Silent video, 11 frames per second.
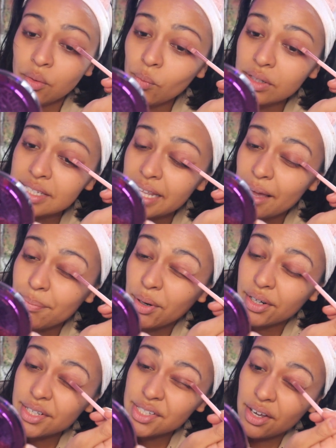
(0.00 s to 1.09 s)
once that
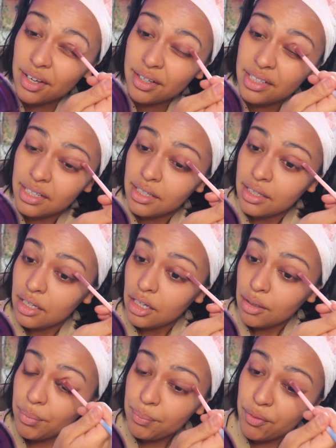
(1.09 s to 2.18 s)
part is on.
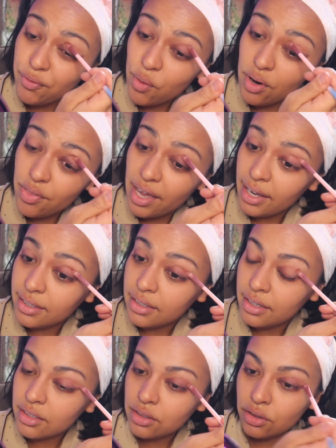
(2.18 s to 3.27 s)
But before that,
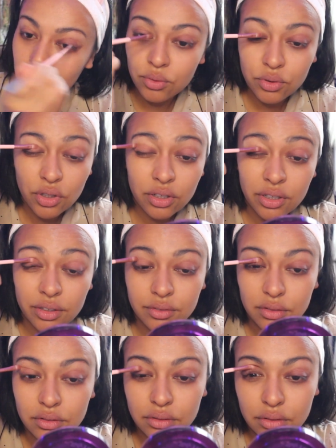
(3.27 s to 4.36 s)
you look
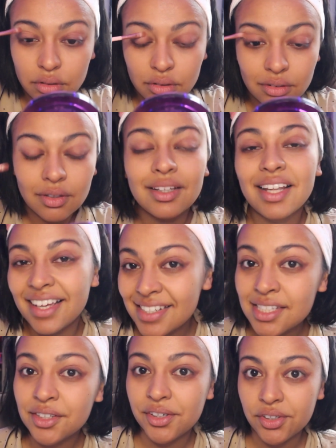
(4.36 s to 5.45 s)
like a
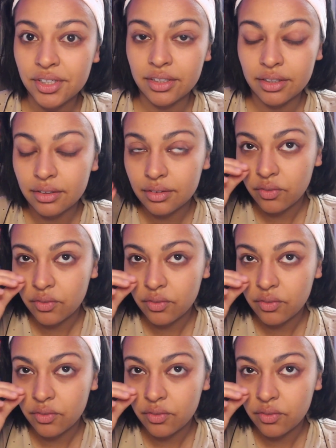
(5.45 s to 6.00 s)
serial killer.